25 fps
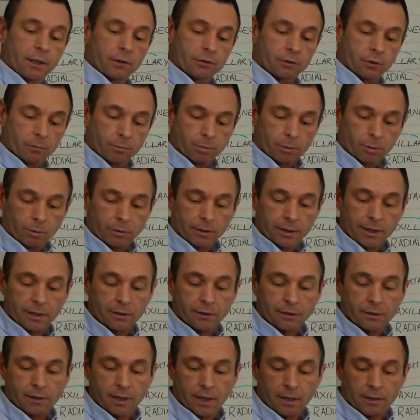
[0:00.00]
So
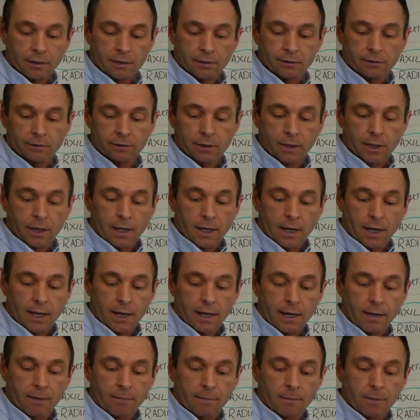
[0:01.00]
pronator teres
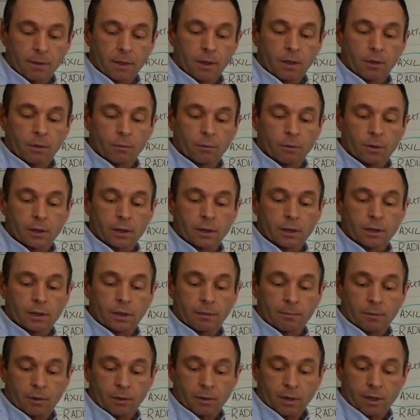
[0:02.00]
will
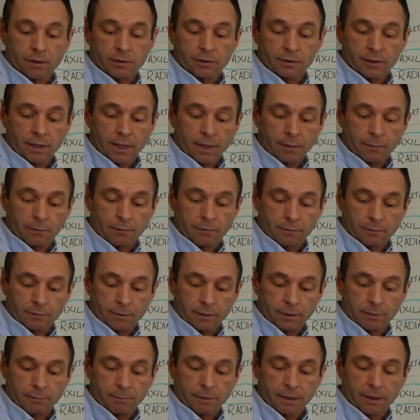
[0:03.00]
come across the arm from
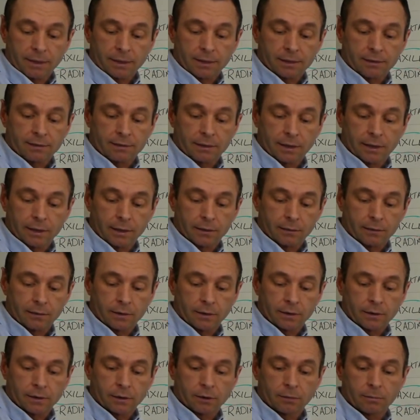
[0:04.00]
the medial side of the
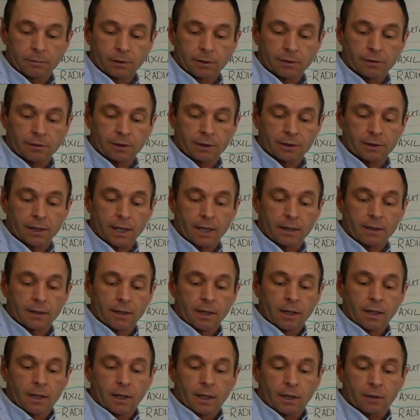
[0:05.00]
humerus like that,
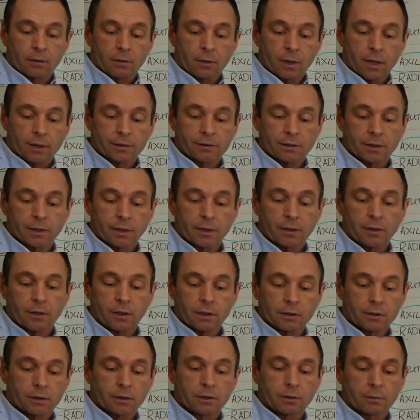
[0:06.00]
across here
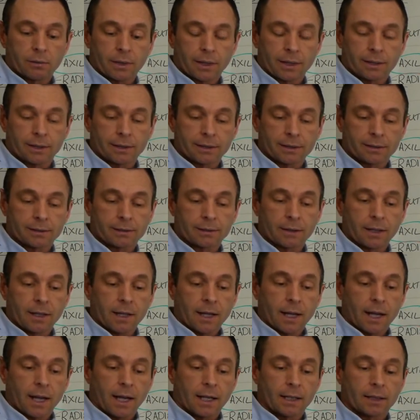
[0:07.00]
onto the radius,
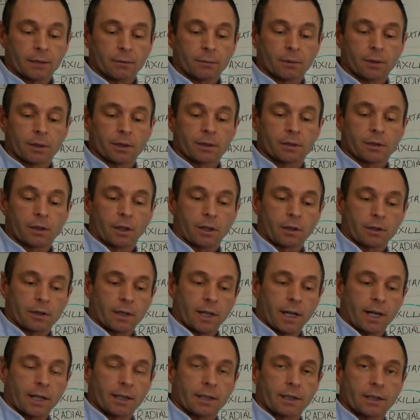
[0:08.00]
and it will turn
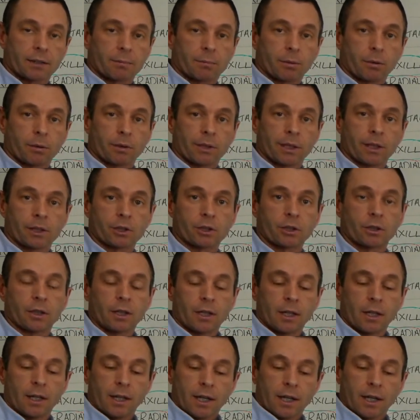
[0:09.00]
the hand into pronation.